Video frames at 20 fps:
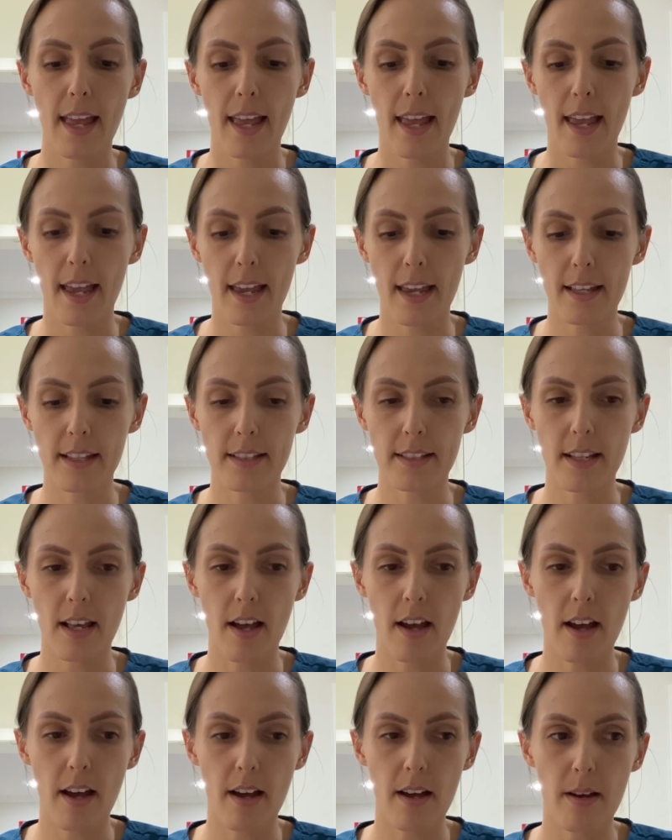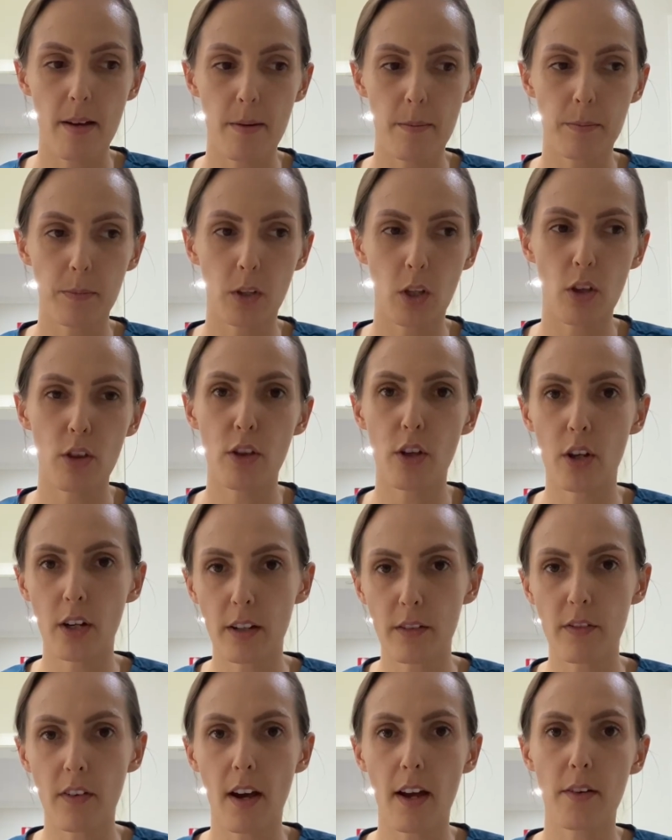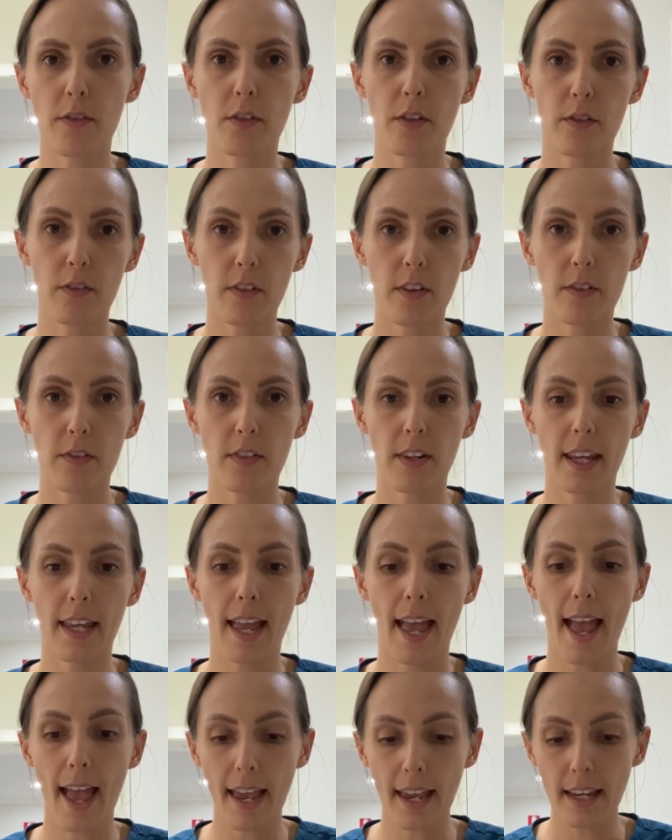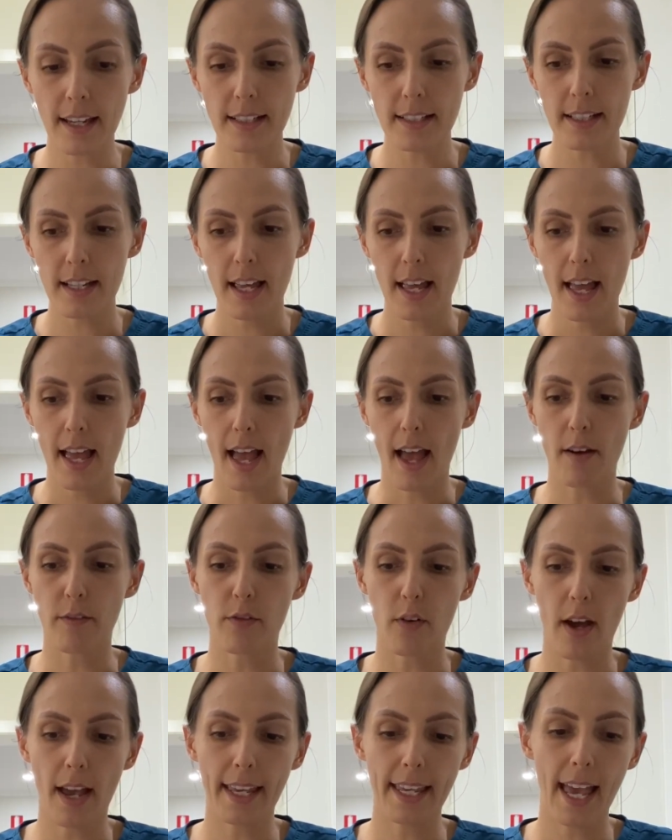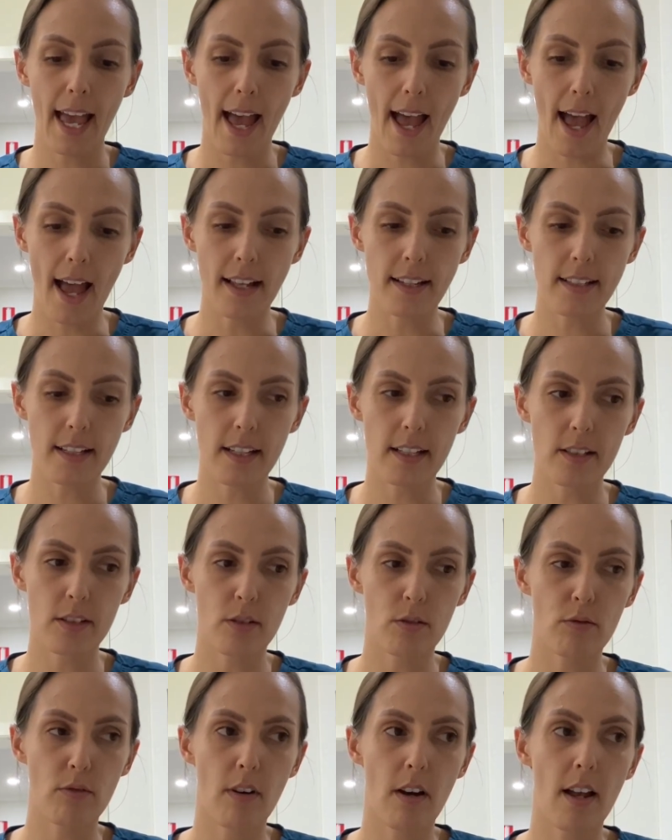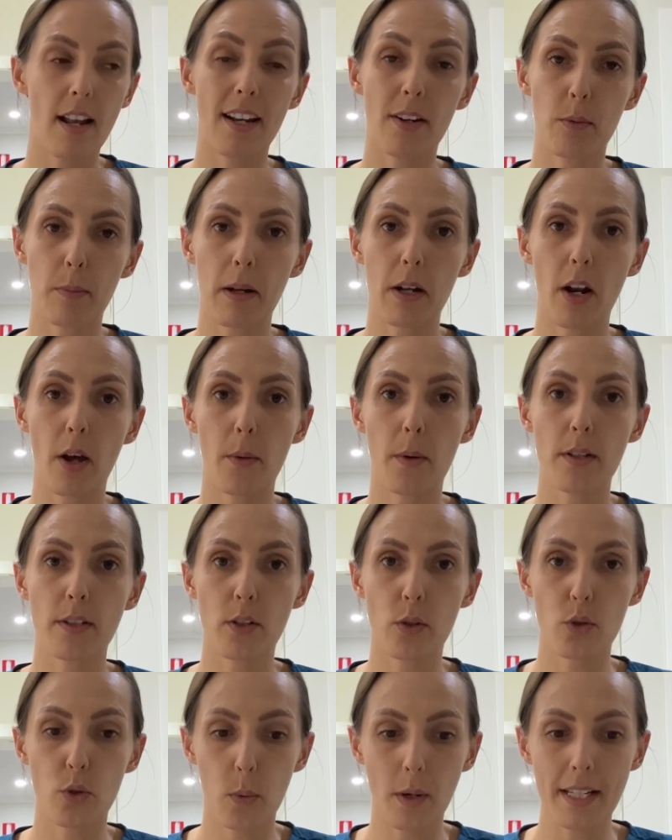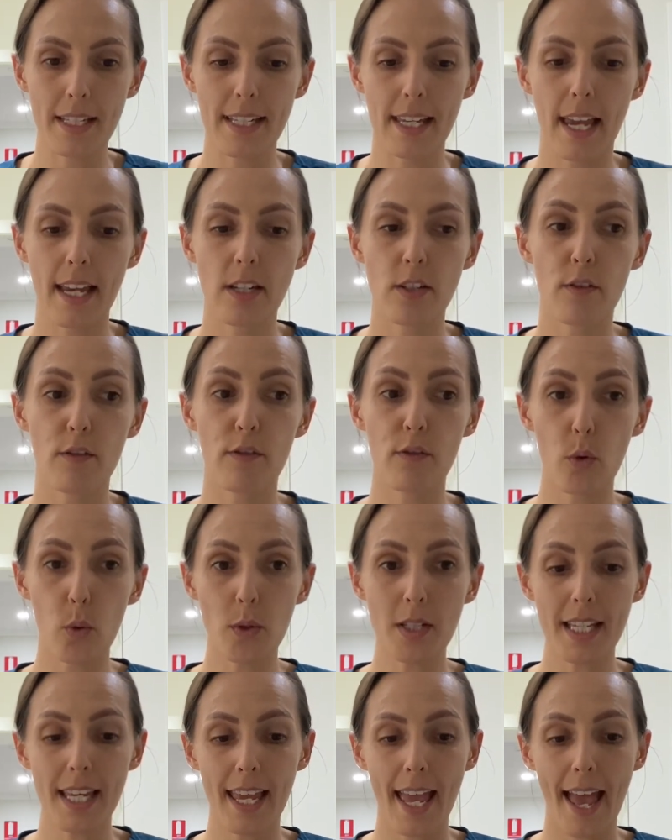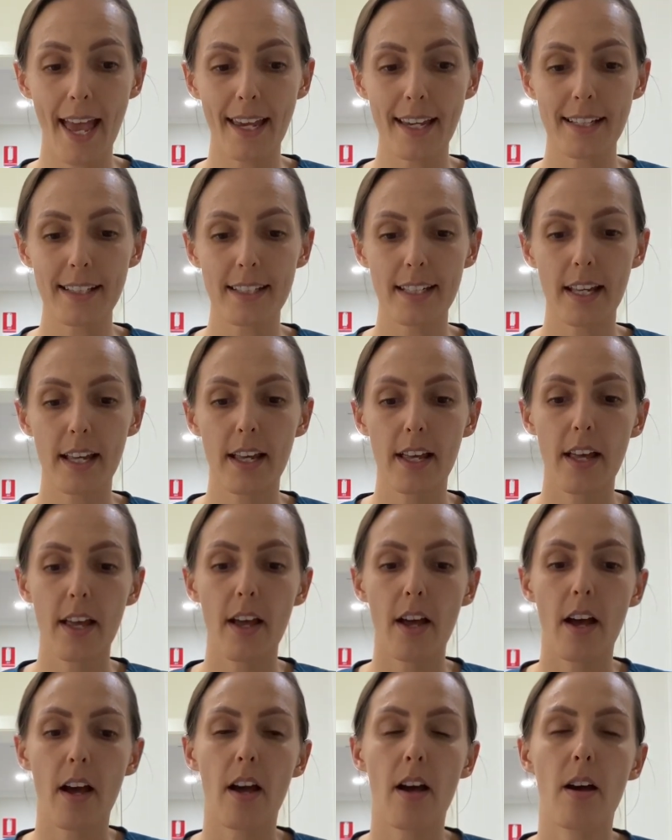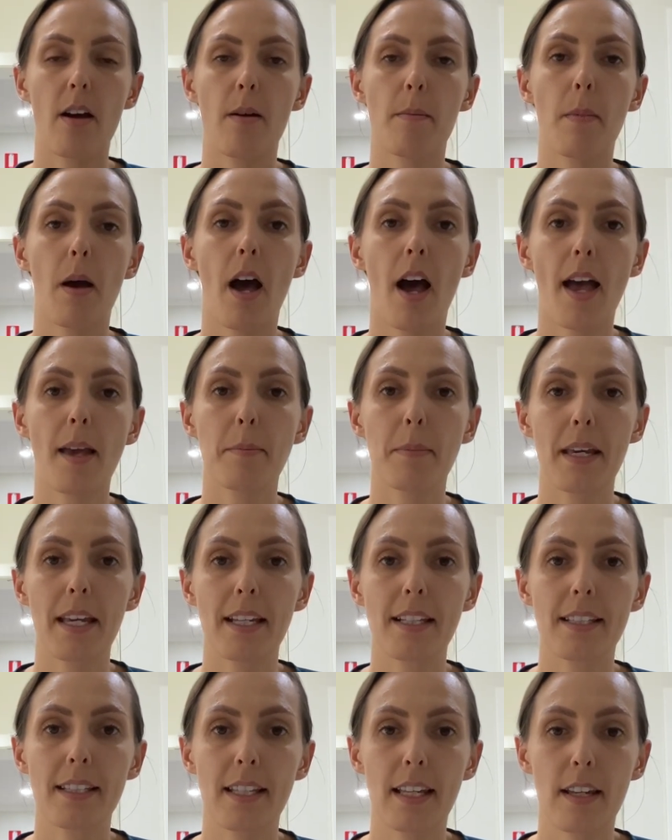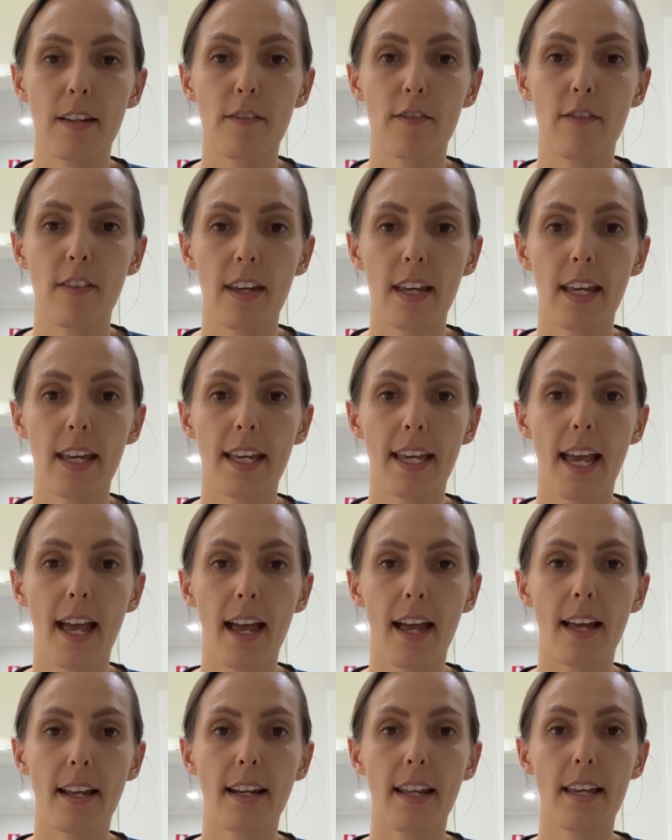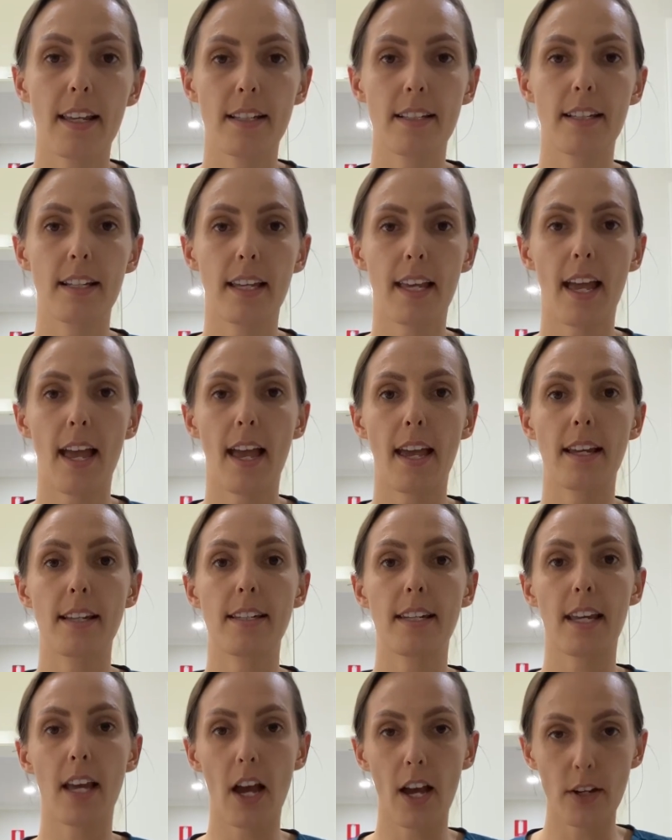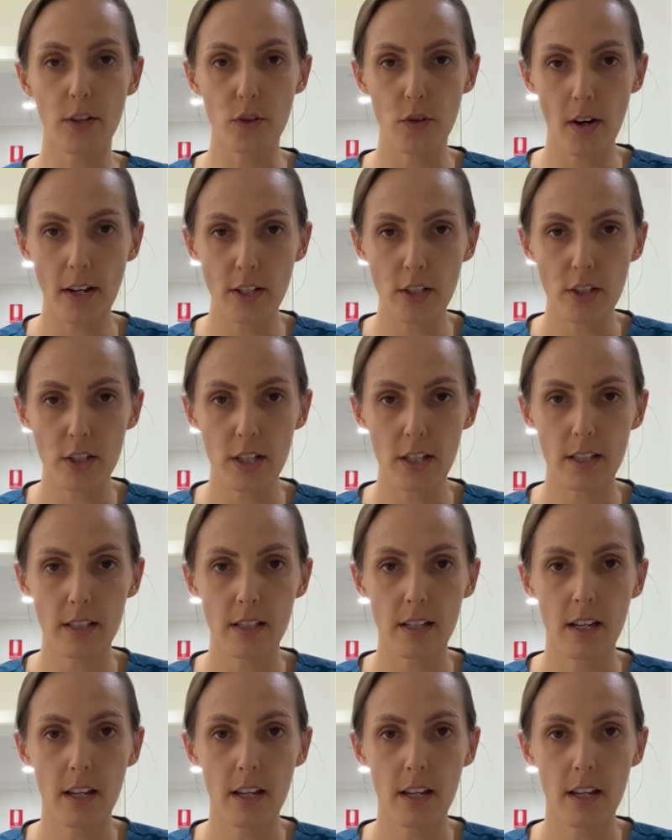is 35 to 58, and for a cat it's a little bit lower, so 28 to 48. High PCV can indicate dehydration,